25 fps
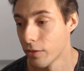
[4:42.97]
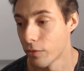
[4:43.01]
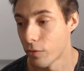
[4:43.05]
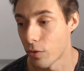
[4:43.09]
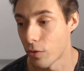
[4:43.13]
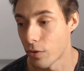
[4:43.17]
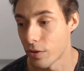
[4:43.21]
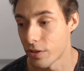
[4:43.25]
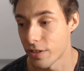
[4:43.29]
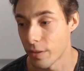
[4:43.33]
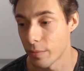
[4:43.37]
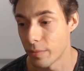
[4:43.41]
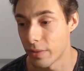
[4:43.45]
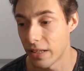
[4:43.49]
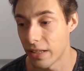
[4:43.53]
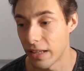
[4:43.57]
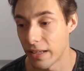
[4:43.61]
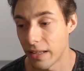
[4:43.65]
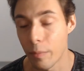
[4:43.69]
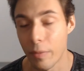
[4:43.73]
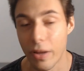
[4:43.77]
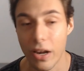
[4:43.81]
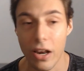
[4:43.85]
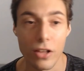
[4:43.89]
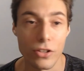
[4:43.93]
for something like
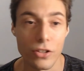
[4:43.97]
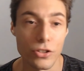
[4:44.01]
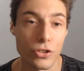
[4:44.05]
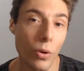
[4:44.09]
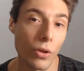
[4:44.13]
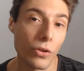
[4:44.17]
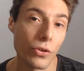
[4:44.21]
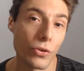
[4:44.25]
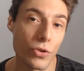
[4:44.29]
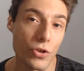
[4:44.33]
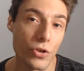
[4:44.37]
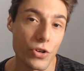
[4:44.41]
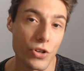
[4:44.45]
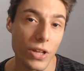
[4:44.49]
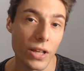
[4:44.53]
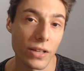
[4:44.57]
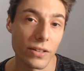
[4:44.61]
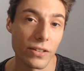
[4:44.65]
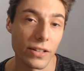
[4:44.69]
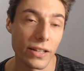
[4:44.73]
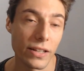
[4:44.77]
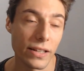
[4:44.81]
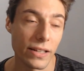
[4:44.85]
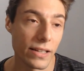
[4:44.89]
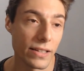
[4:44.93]
that, but I also
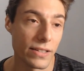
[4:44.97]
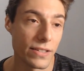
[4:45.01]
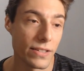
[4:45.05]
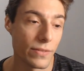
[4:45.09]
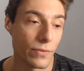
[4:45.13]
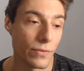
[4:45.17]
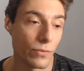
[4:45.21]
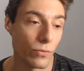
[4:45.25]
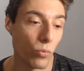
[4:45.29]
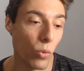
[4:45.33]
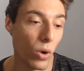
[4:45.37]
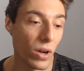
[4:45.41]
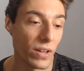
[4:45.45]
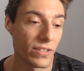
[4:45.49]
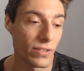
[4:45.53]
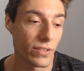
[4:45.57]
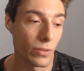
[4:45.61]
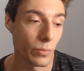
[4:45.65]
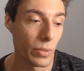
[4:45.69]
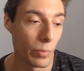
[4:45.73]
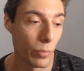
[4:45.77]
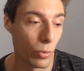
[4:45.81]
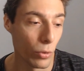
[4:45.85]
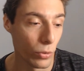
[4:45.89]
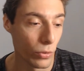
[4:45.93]
understand today that's why
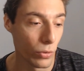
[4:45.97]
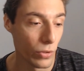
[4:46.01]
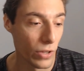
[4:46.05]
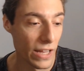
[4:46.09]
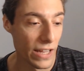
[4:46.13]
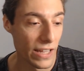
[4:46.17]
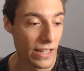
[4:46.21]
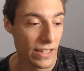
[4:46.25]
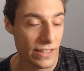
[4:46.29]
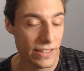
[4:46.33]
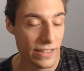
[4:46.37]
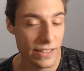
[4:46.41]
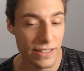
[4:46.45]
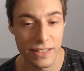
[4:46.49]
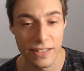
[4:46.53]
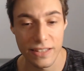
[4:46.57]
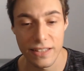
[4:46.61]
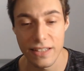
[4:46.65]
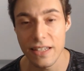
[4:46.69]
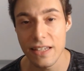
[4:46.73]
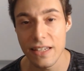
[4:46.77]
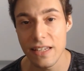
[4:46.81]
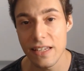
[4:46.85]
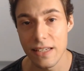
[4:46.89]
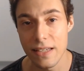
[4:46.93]
some people
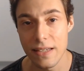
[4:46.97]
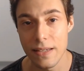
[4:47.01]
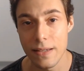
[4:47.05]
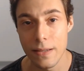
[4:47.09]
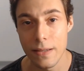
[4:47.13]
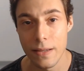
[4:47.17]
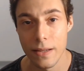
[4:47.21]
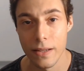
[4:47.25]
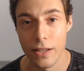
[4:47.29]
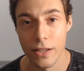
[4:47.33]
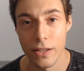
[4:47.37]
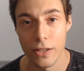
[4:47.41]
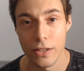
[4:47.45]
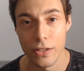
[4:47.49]
see